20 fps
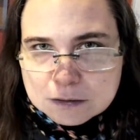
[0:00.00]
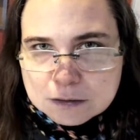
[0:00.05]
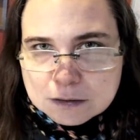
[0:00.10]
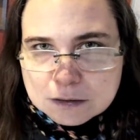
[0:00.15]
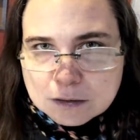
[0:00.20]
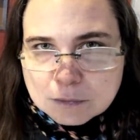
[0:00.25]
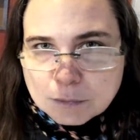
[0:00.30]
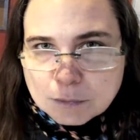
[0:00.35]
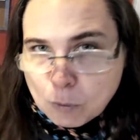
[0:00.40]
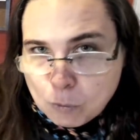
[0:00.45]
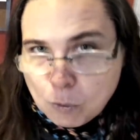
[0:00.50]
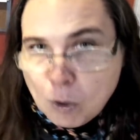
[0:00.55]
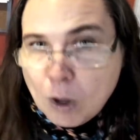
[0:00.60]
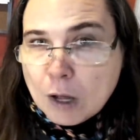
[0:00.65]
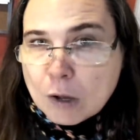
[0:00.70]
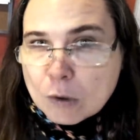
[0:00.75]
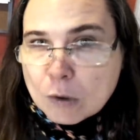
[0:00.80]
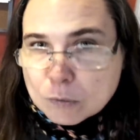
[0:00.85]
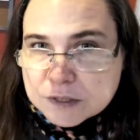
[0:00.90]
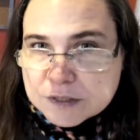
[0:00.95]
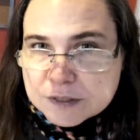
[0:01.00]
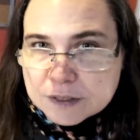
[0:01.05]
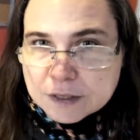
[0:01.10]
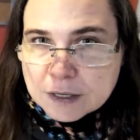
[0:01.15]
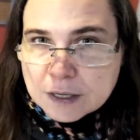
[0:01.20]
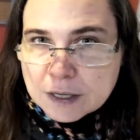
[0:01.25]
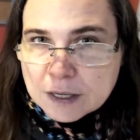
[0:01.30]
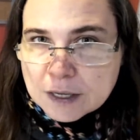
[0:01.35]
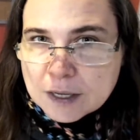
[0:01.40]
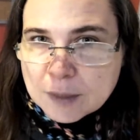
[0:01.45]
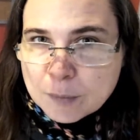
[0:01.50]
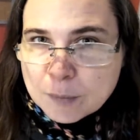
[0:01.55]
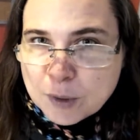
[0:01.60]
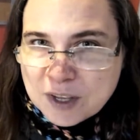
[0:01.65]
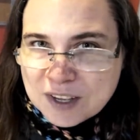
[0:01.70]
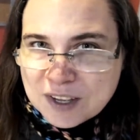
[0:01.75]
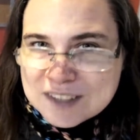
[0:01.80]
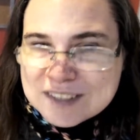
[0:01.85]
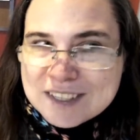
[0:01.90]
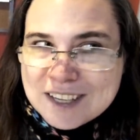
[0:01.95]
but won't,
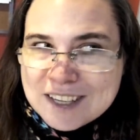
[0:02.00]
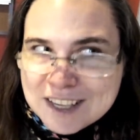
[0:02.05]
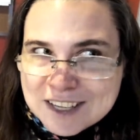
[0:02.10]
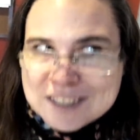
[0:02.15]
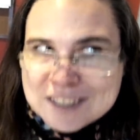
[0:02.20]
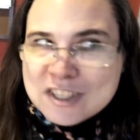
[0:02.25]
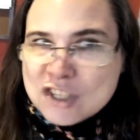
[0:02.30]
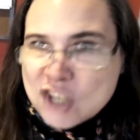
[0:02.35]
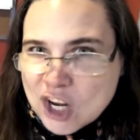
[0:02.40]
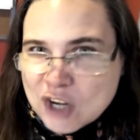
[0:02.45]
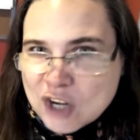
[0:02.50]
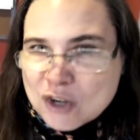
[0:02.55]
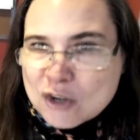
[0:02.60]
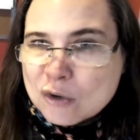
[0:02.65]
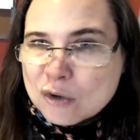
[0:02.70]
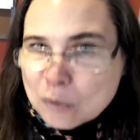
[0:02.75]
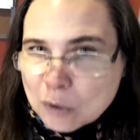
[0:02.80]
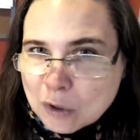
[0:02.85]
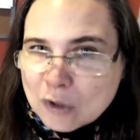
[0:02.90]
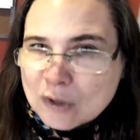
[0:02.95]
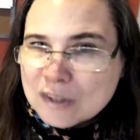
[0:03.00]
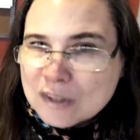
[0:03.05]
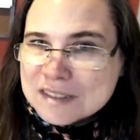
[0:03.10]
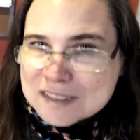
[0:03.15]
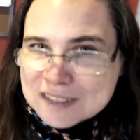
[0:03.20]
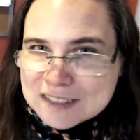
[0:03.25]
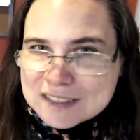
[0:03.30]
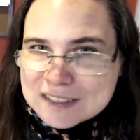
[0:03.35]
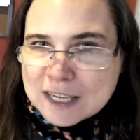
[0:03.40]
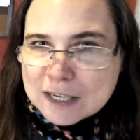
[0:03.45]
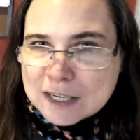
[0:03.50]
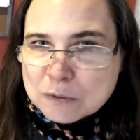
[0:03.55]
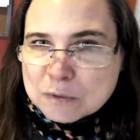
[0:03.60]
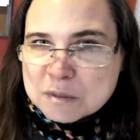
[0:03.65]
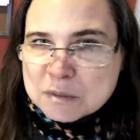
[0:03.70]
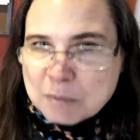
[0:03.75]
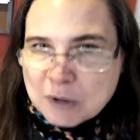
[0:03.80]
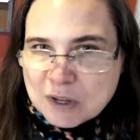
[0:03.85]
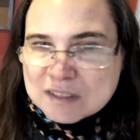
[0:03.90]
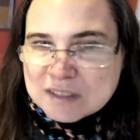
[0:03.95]
because his gender role is to take
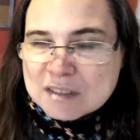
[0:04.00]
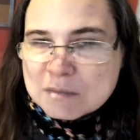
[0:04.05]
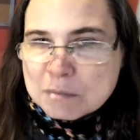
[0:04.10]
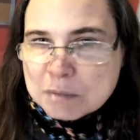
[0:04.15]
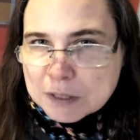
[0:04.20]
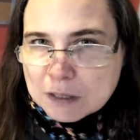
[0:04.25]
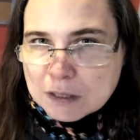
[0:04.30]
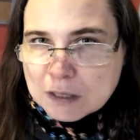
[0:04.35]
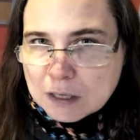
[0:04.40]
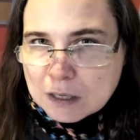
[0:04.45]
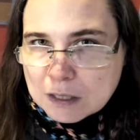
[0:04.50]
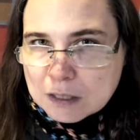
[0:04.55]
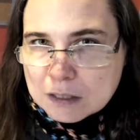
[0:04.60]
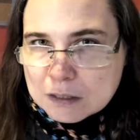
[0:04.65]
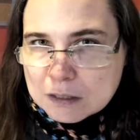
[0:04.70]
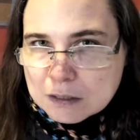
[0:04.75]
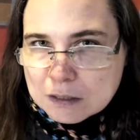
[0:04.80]
responsibility.